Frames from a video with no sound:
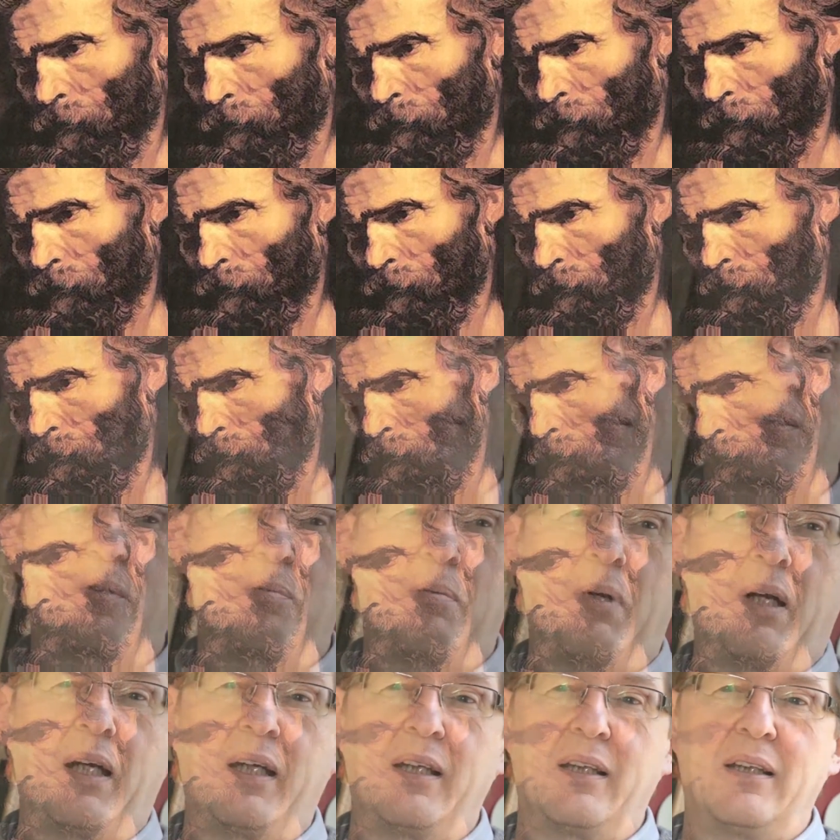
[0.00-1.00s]
And this is
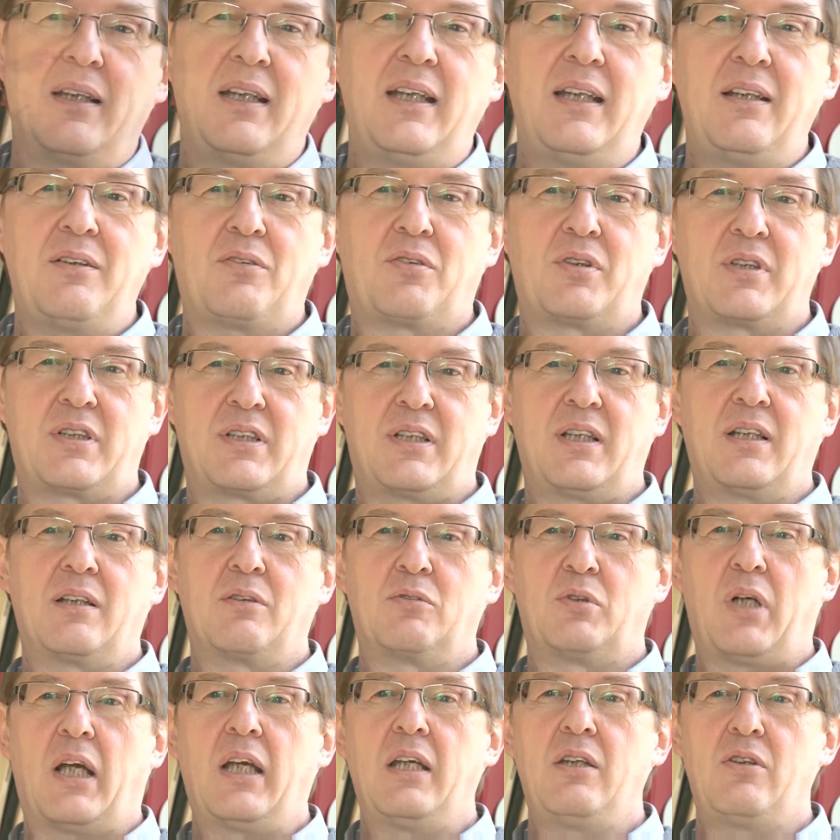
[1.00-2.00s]
quite an interesting
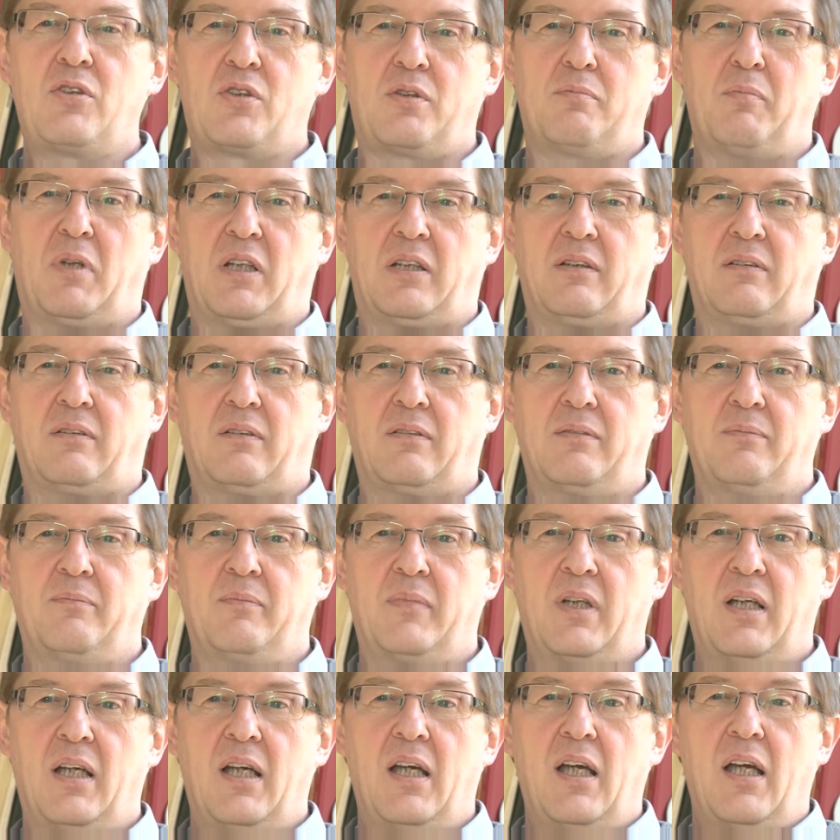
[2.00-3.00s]
arrangement,
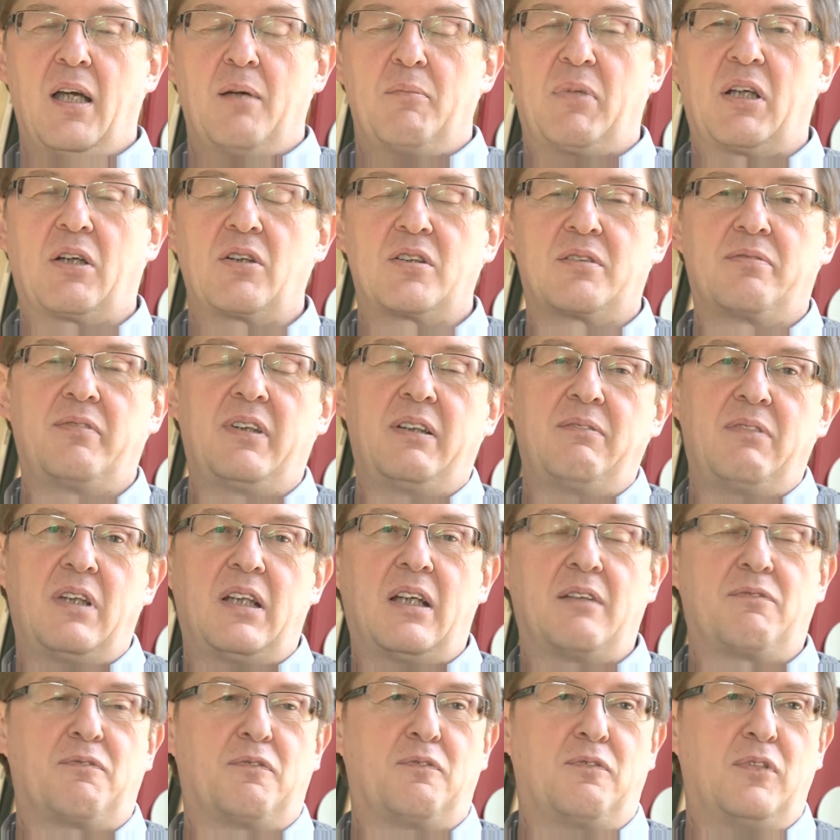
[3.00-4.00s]
because we
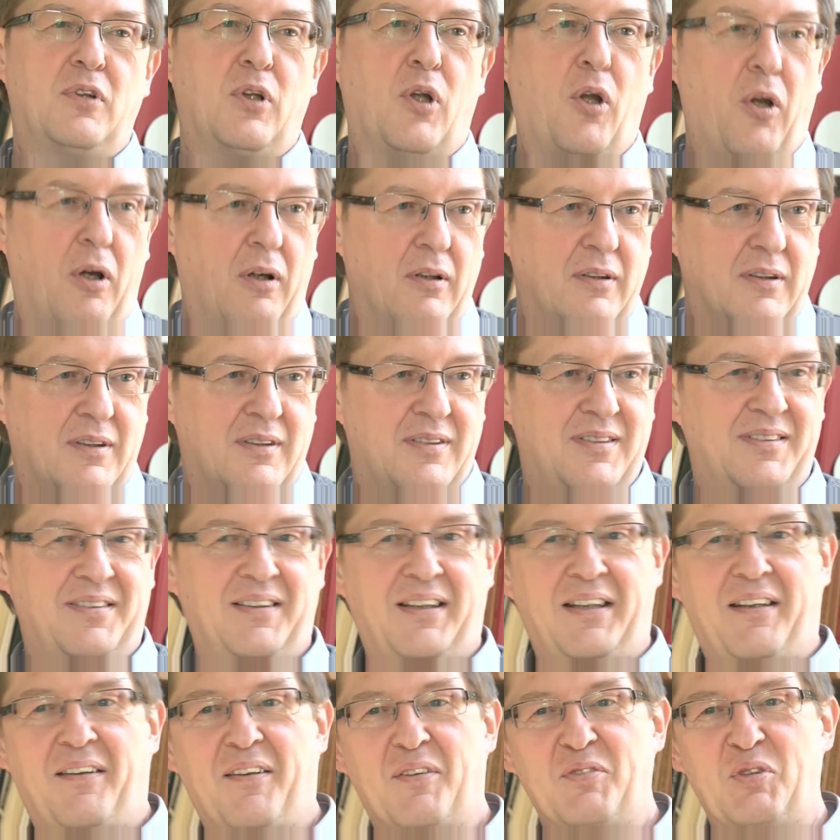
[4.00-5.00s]
have learned
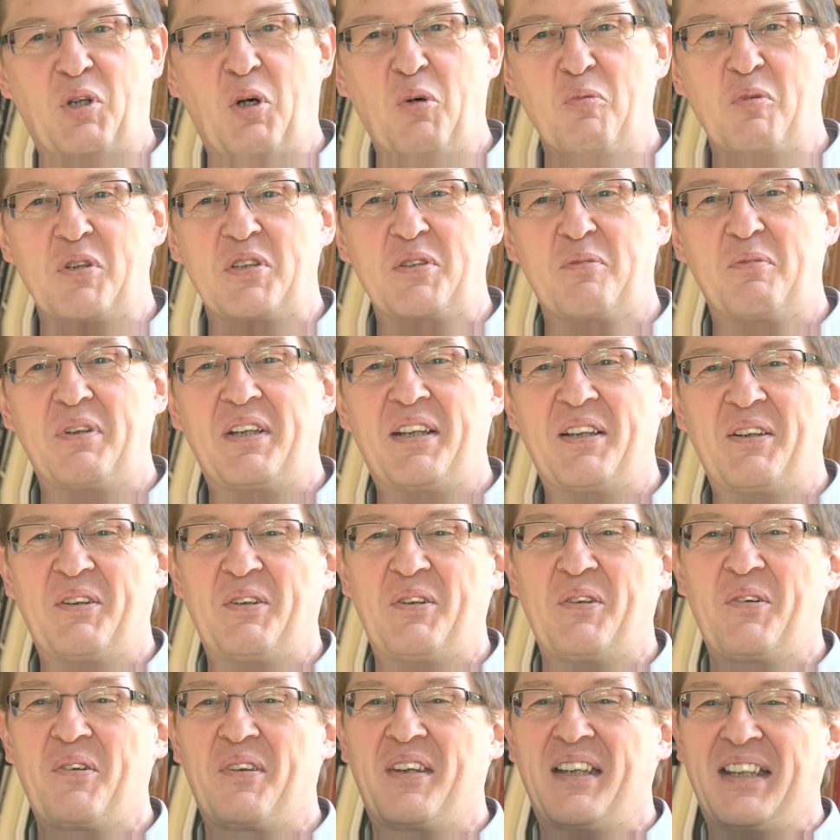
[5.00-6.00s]
in the Romans
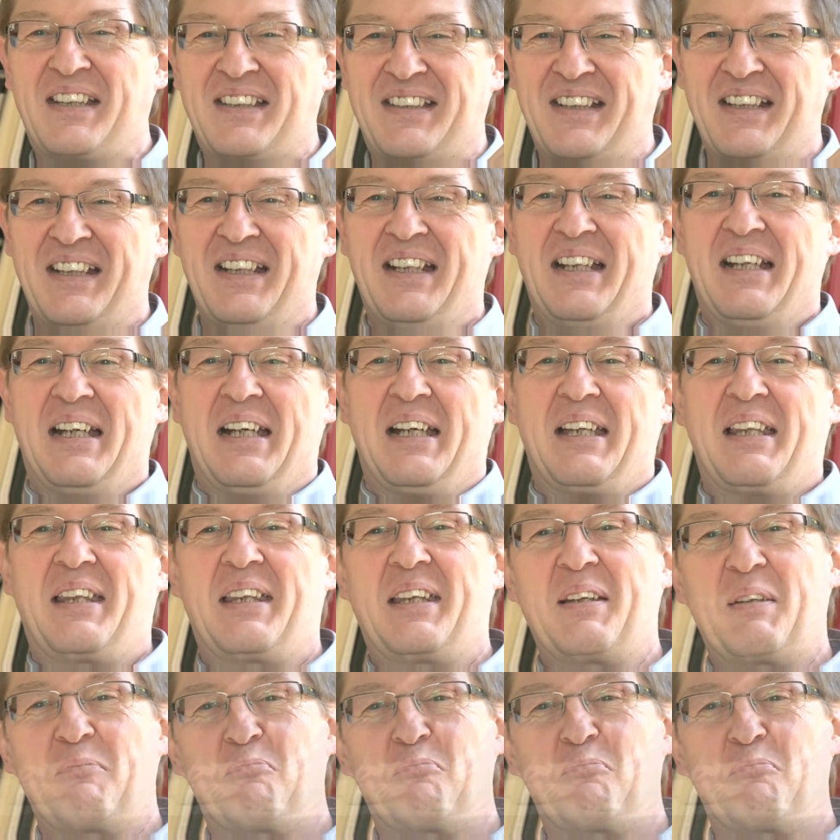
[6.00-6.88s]
video that the